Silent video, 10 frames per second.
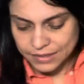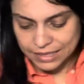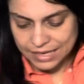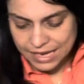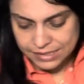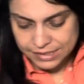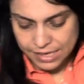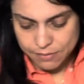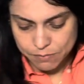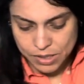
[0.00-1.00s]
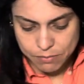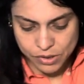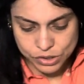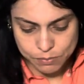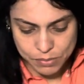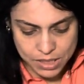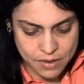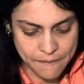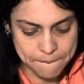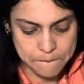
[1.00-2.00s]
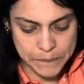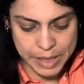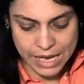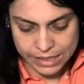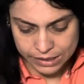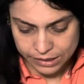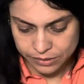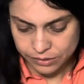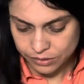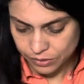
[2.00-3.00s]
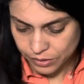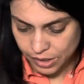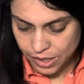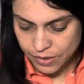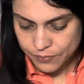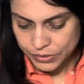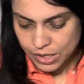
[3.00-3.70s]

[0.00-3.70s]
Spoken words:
the lines AB must be parallel, okay?